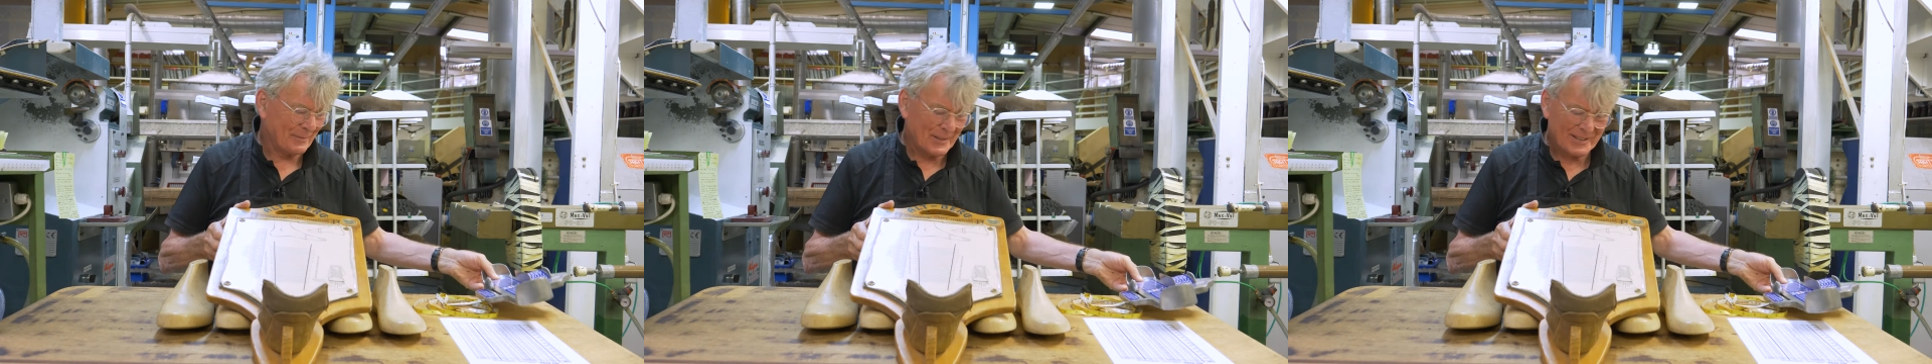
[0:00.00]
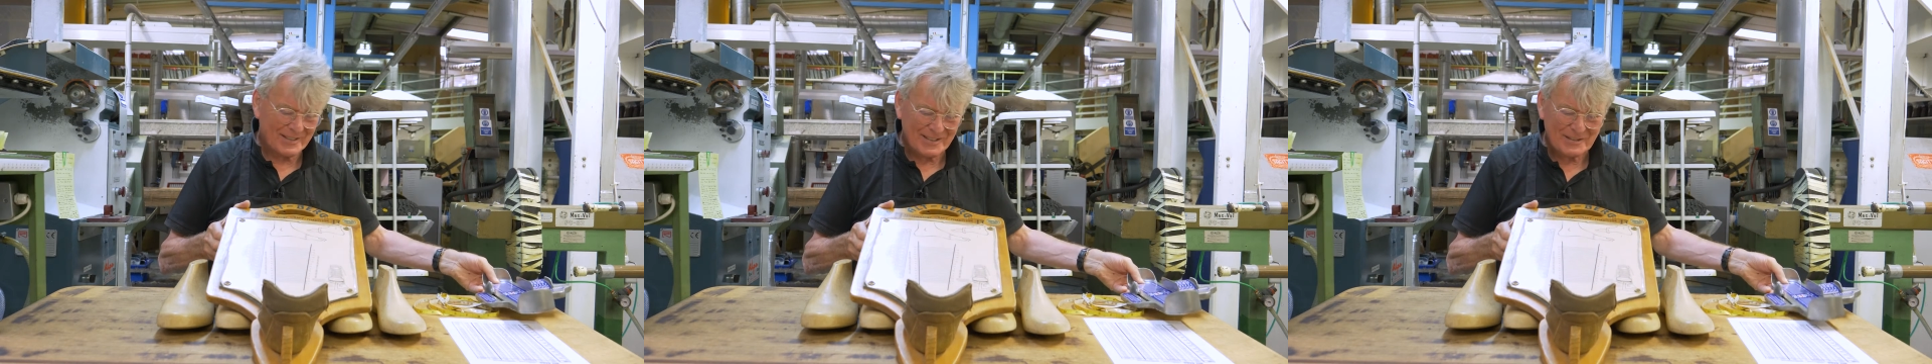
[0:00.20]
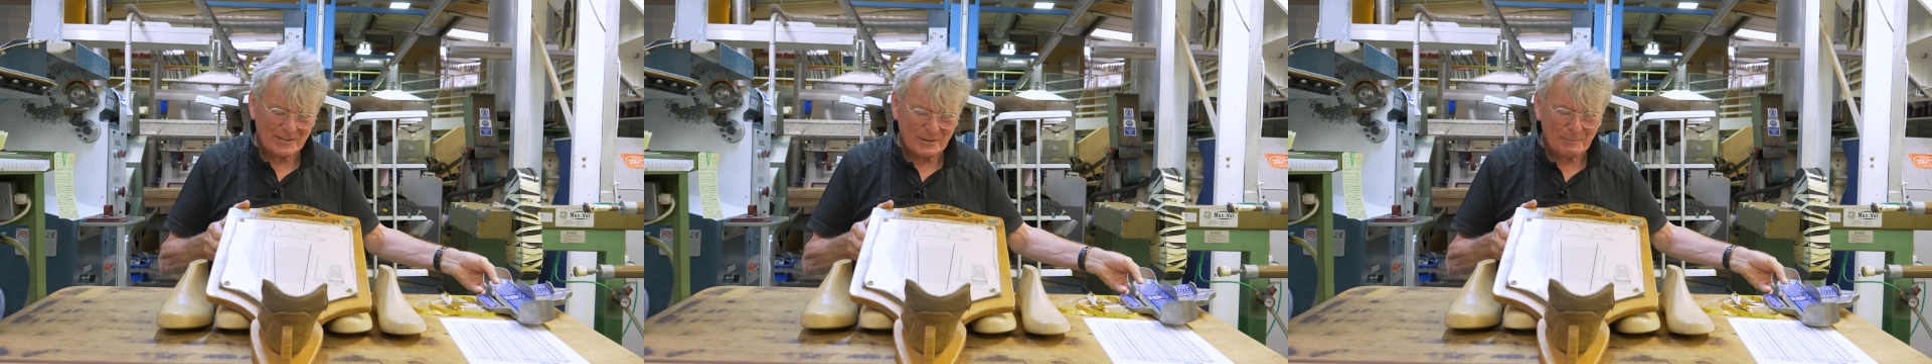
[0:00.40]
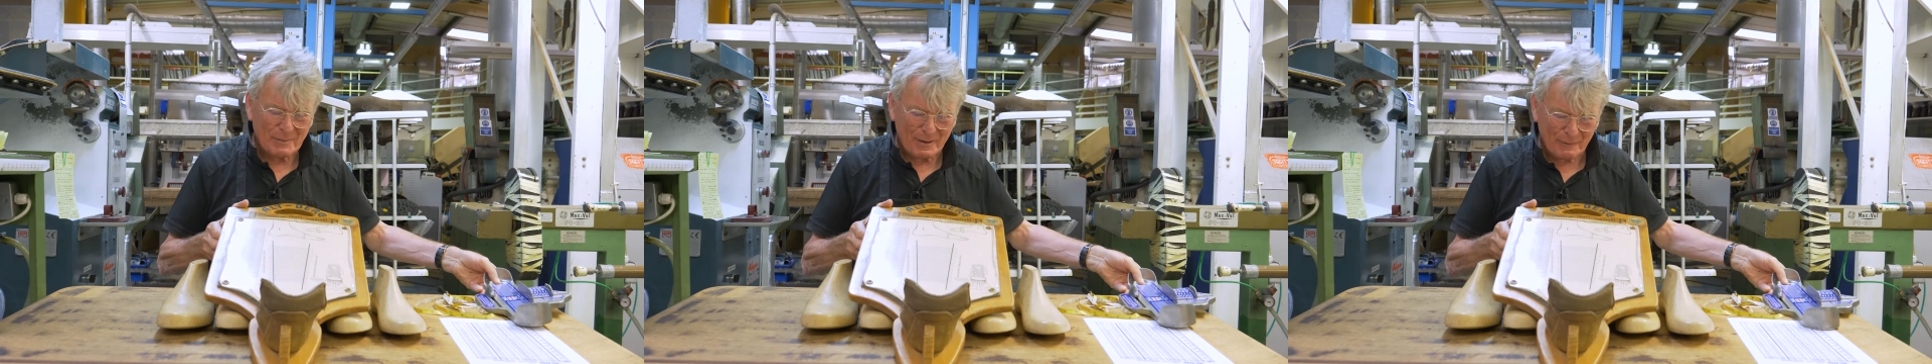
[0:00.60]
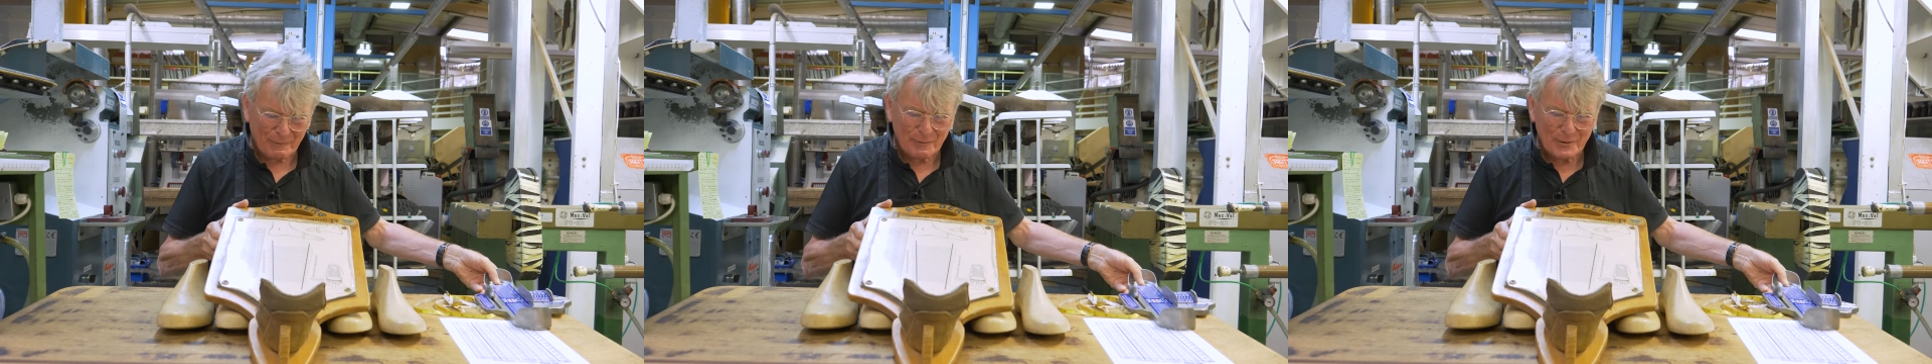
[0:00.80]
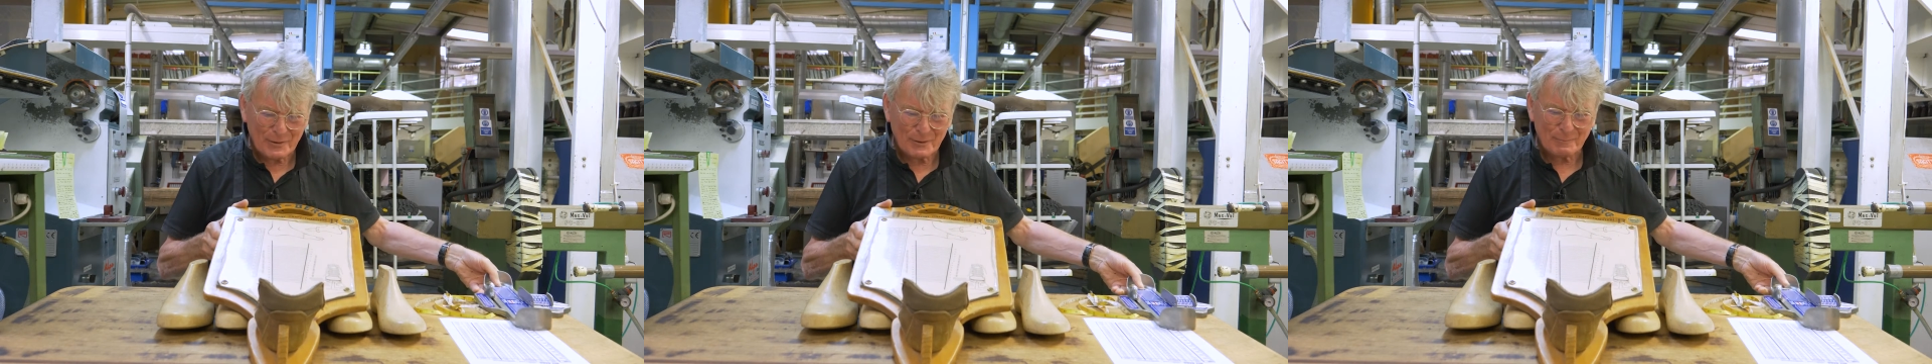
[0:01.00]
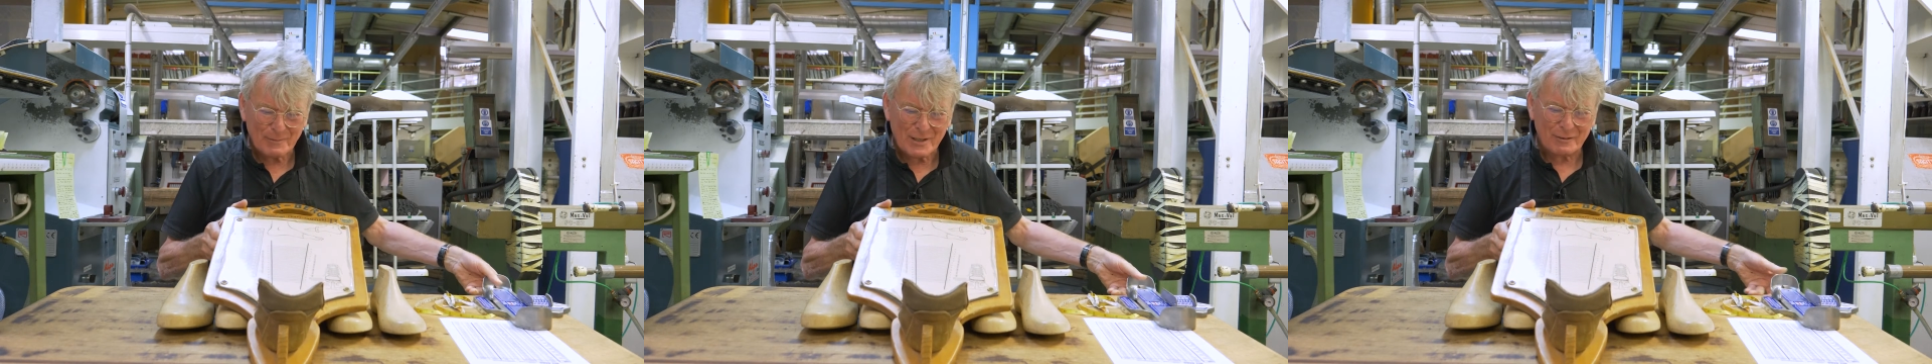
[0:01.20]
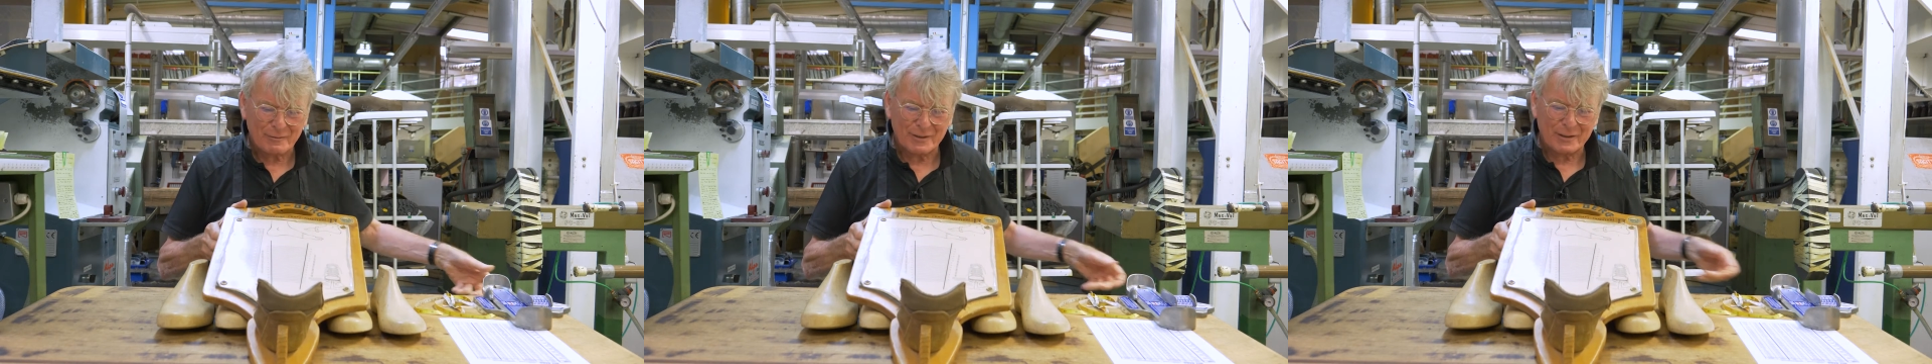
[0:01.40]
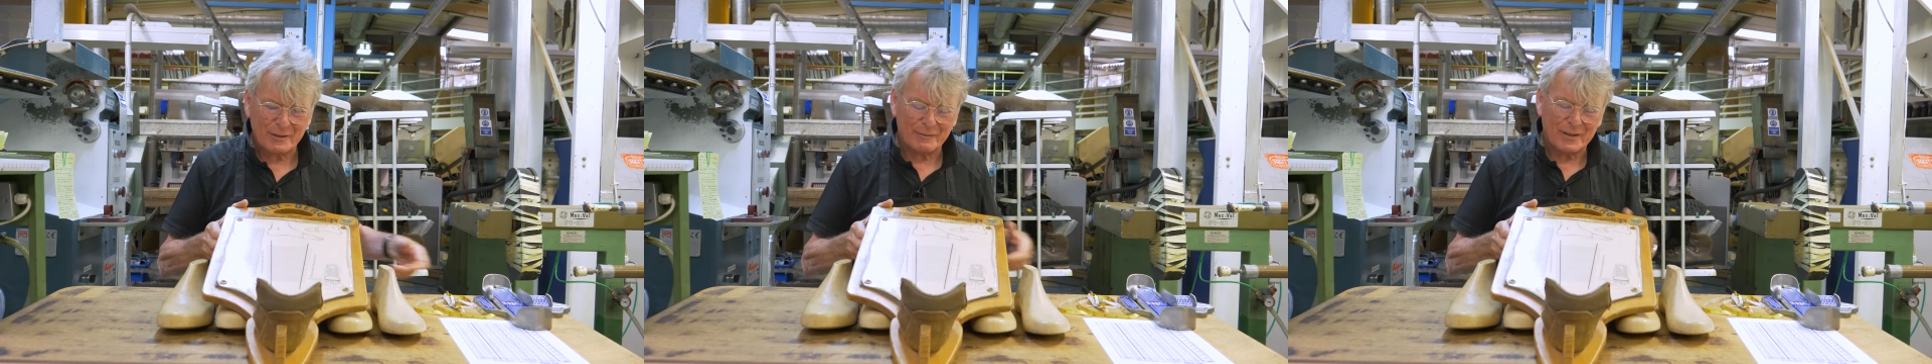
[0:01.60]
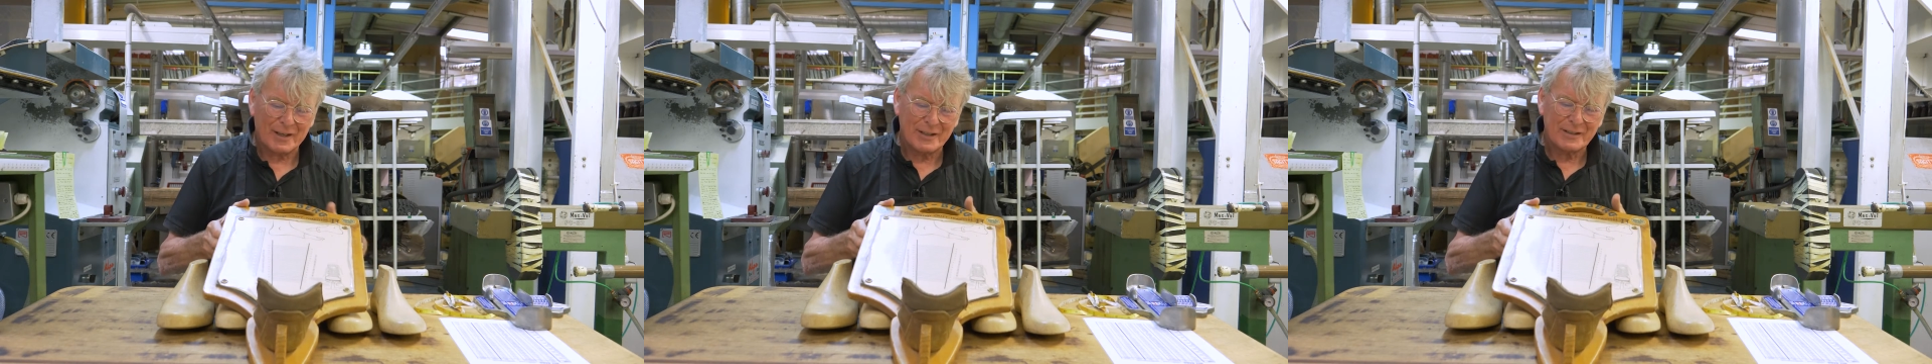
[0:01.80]
but this is my first measuring
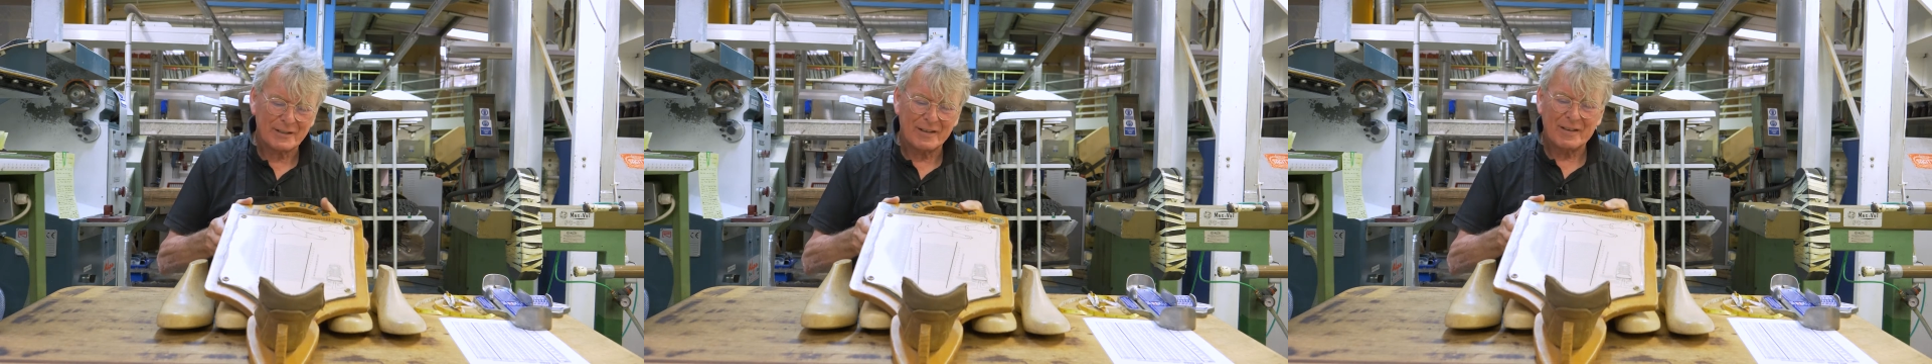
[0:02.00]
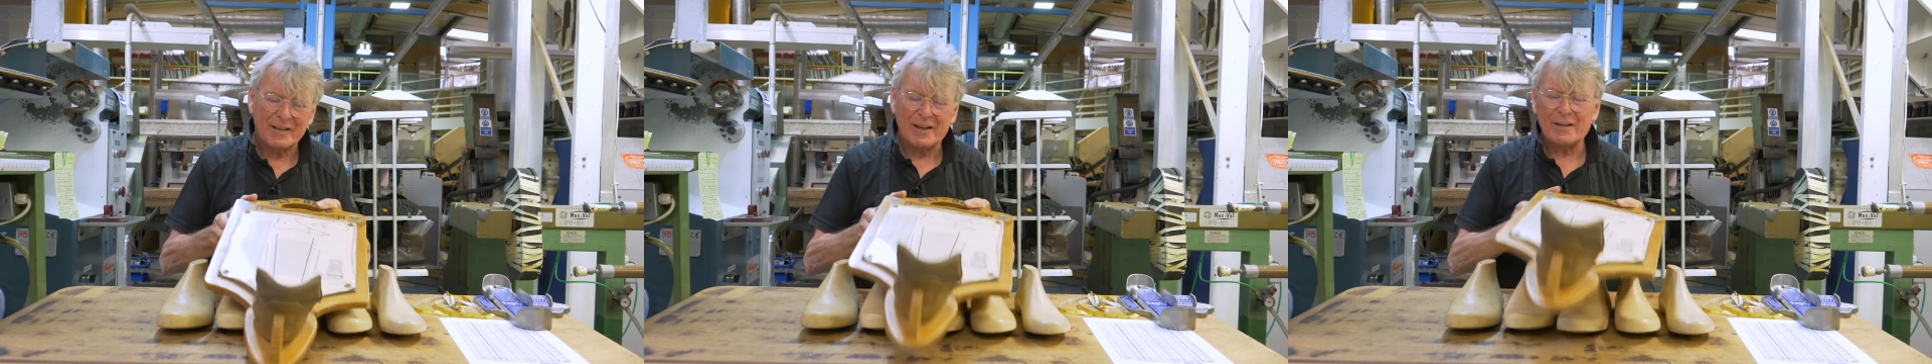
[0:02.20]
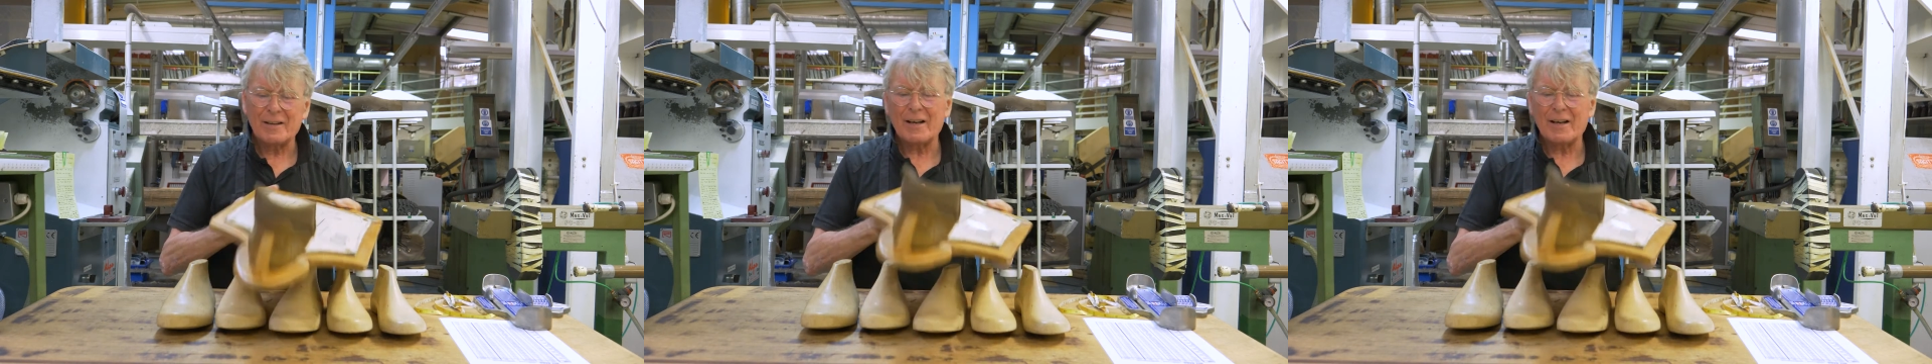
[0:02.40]
device, and